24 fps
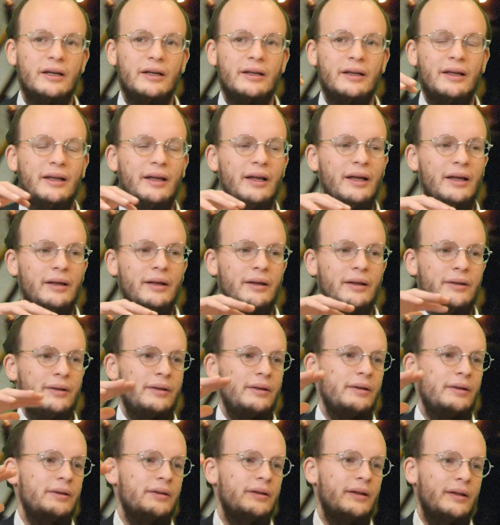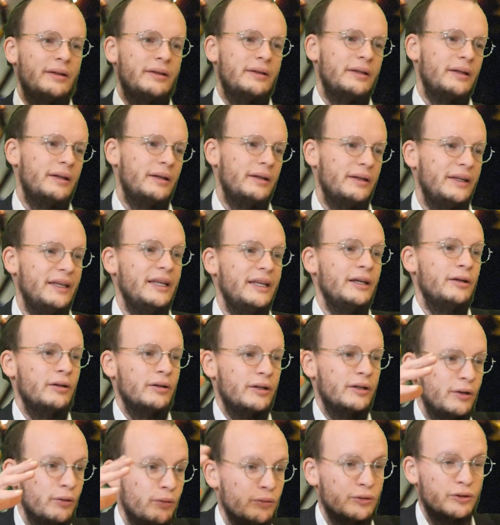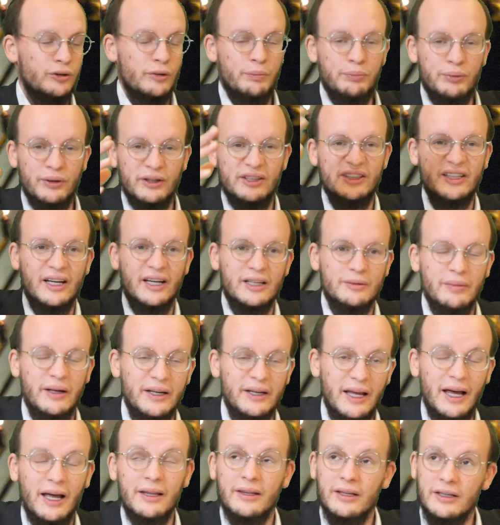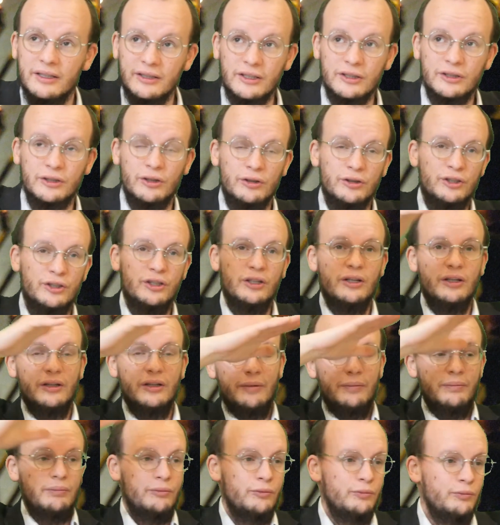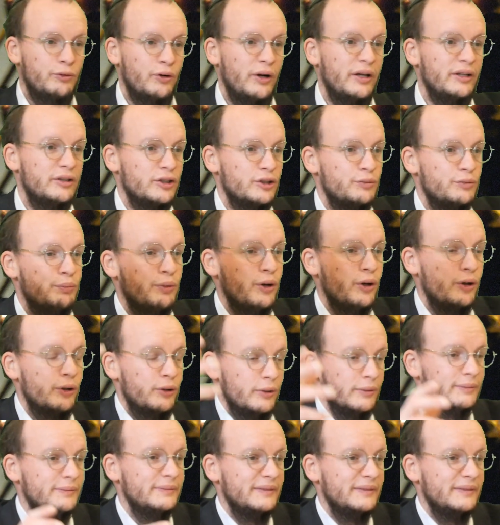the eagle can also protect many others. It's considered the greatest bird.